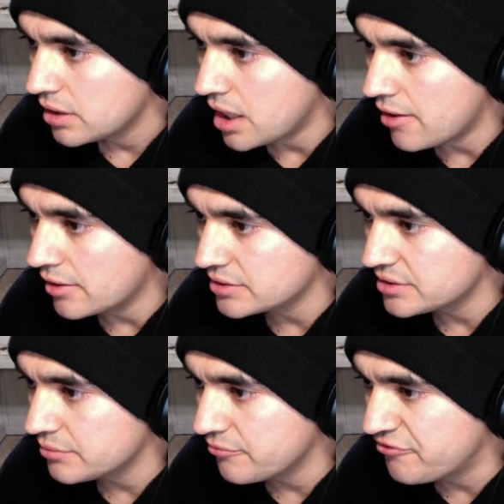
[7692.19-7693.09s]

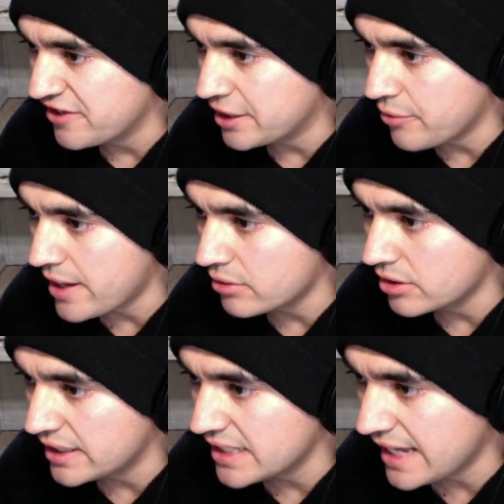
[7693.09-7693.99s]
Figueiredo
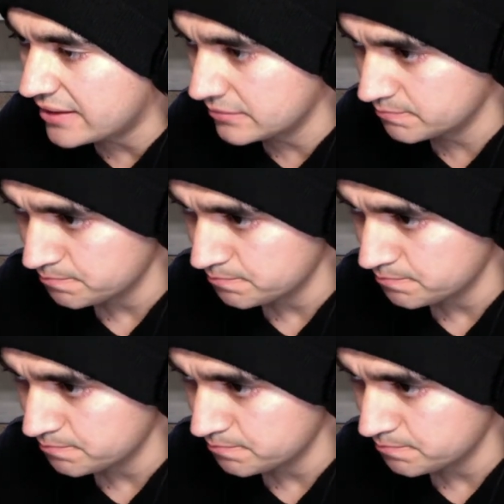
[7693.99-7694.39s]
looking like